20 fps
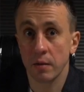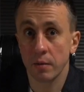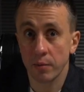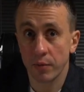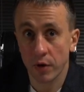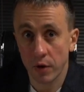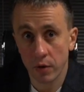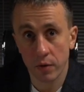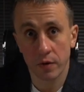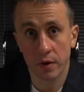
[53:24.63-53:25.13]

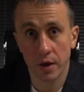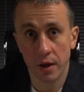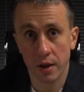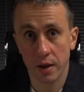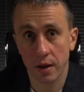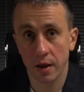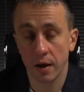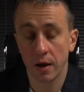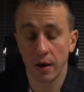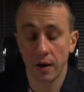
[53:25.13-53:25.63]

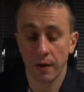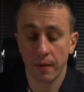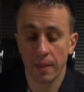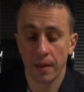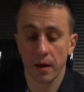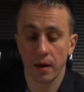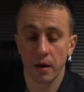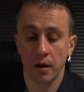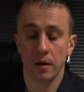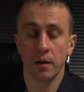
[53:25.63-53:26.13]
process
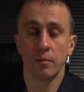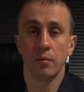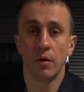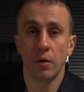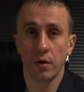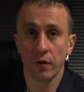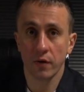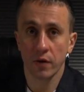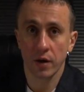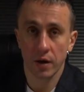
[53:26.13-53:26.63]
in
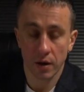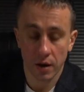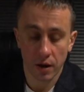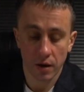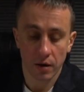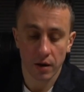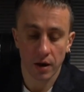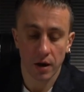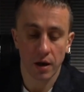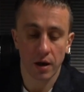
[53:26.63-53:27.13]
Malta
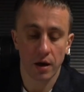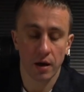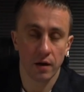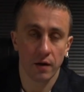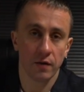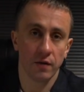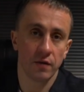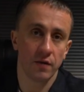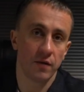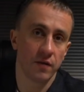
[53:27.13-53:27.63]

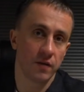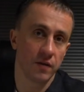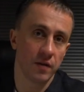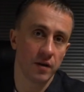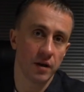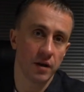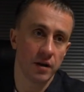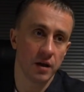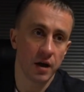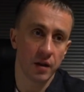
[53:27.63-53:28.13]
and
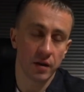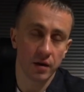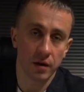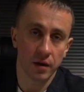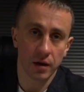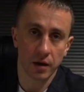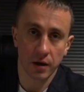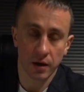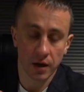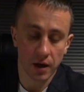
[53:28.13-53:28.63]
in other
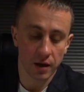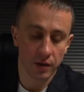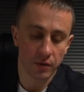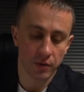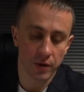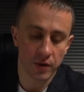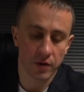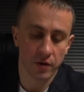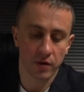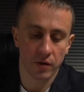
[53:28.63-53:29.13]

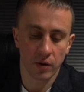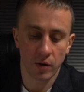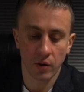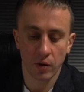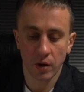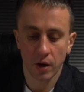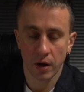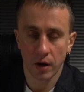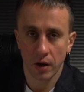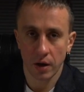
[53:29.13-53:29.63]
countries, so
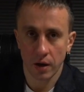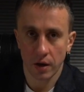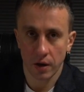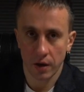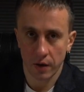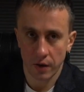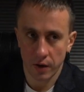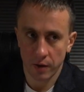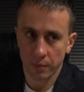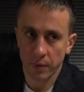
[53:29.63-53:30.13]

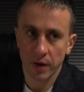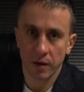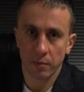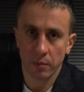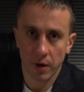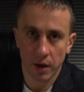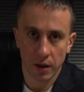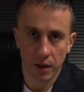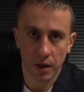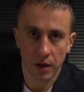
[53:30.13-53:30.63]
they spend
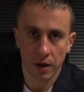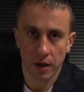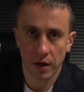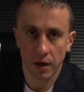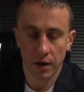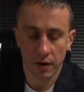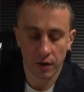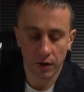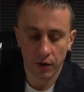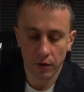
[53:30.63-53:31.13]
money,
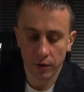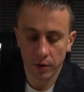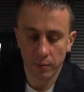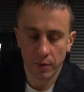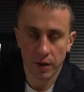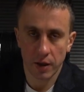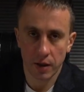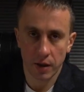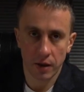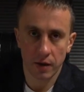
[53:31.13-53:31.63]
and 30
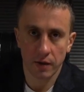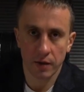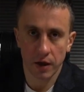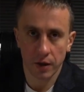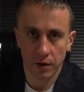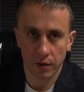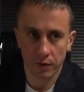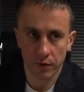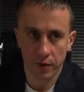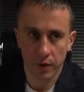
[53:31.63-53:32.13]
BTC is
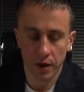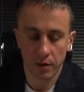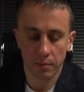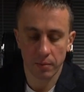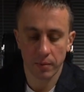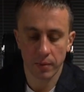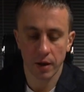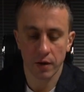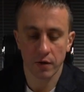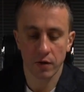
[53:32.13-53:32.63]
nothing for them.
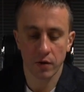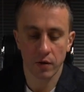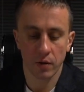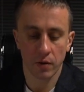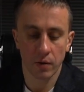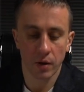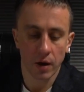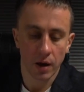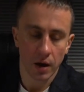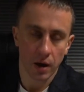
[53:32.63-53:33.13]

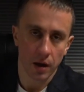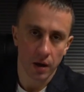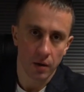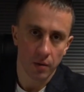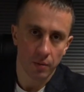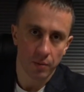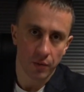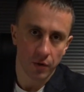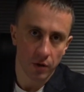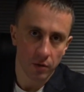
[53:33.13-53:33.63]
So
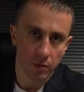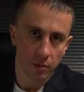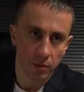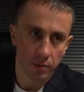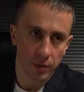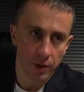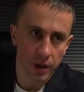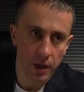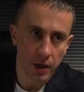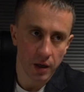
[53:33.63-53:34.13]

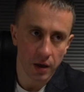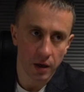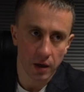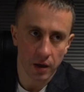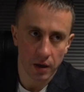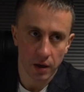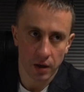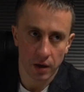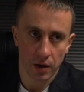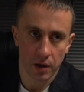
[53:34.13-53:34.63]
probably
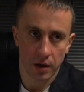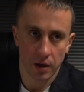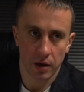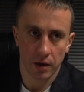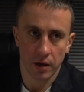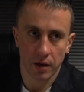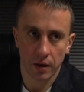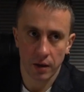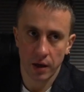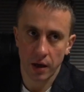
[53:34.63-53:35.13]

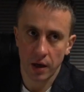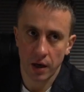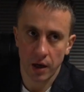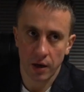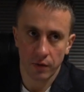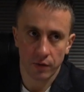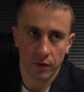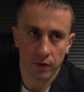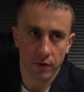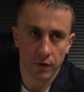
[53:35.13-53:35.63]
they
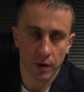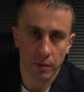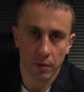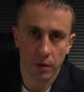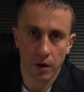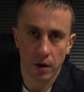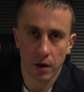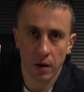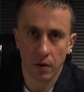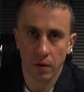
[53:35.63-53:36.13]
have to
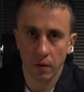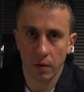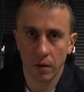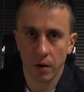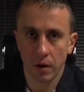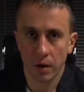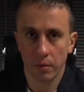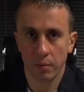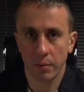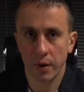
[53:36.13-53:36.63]
somehow
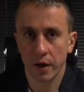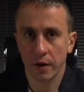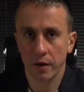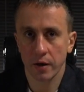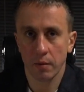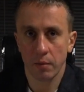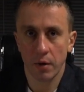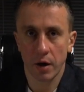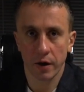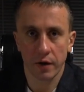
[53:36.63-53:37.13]
make
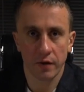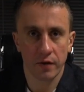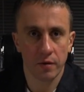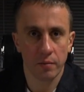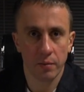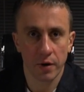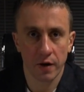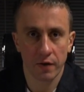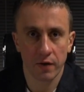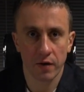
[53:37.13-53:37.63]
their marketing
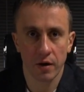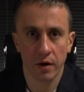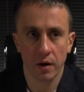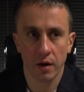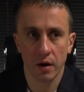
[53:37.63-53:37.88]
better,